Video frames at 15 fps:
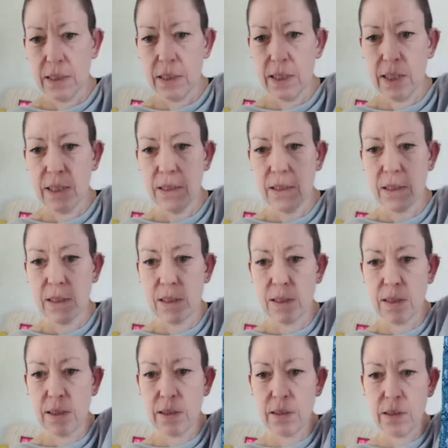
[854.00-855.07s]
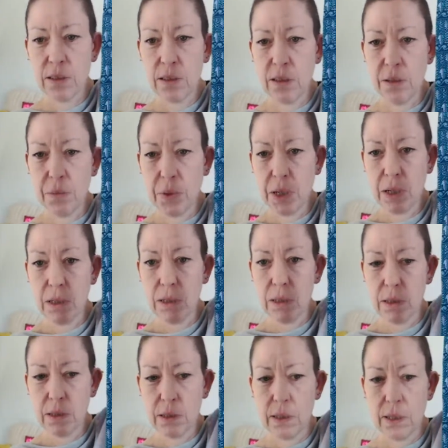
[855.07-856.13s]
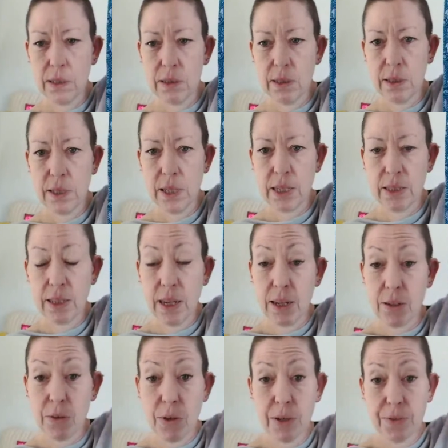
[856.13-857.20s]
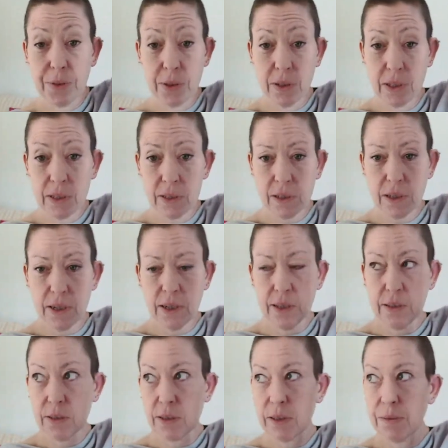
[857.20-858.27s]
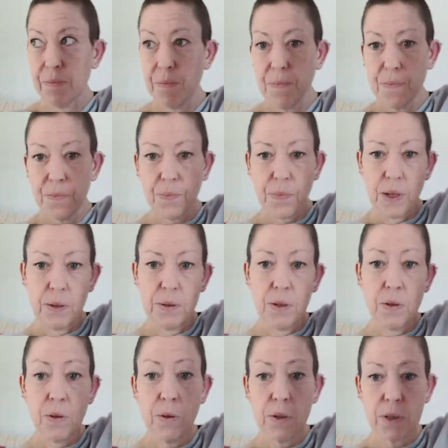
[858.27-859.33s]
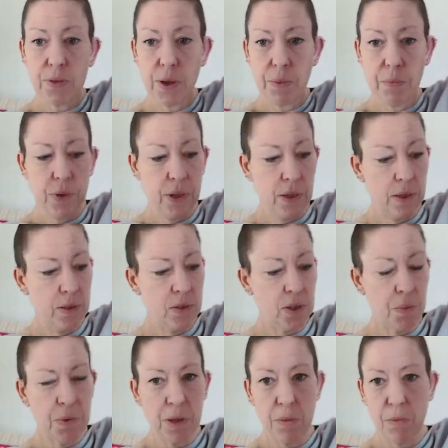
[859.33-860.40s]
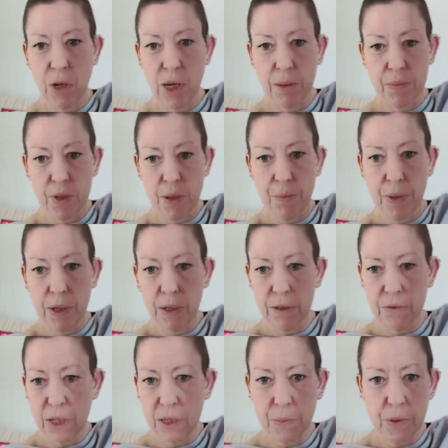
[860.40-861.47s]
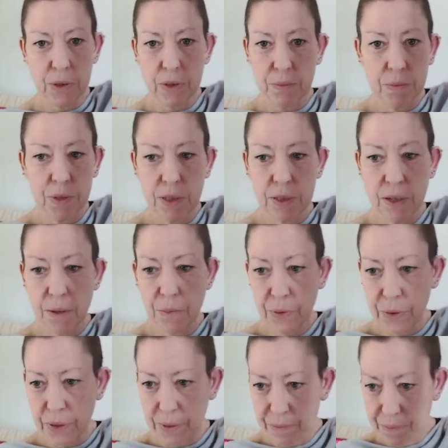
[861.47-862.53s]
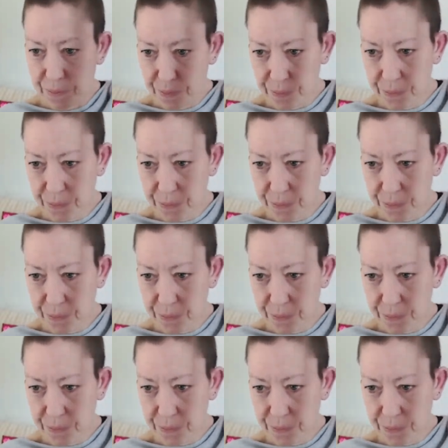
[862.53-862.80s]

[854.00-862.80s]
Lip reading: this unassuming little thing, they had quite a few nice ties in Oxfam, but some of them were absolutely buggered around the bottom, so there's no point.